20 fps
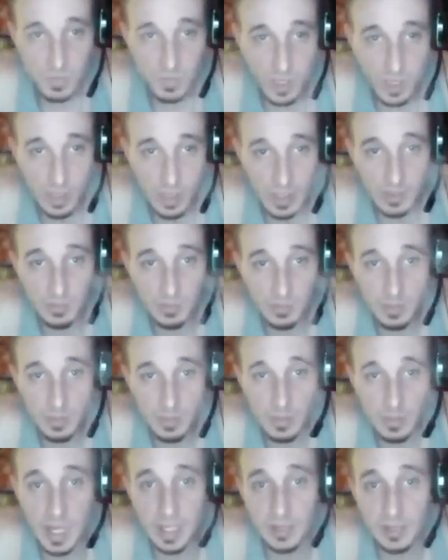The infinite
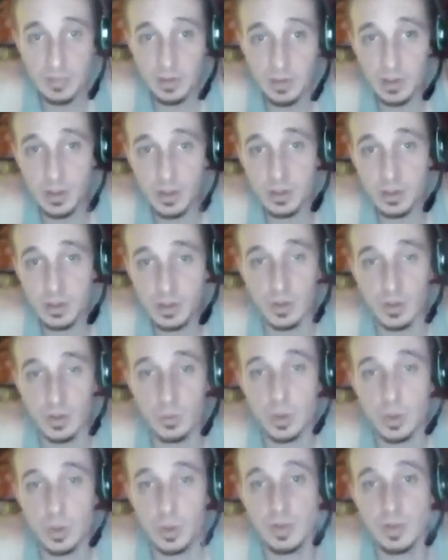mind of the all is the
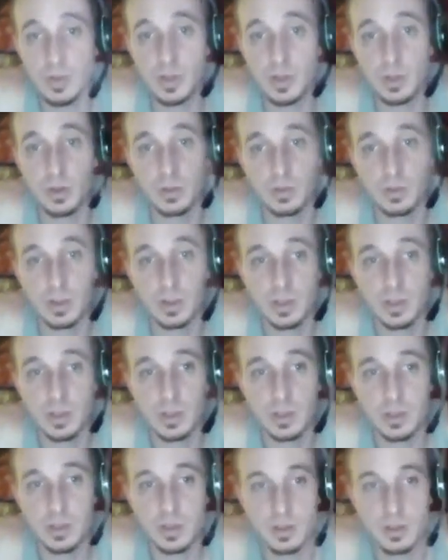womb of the universes.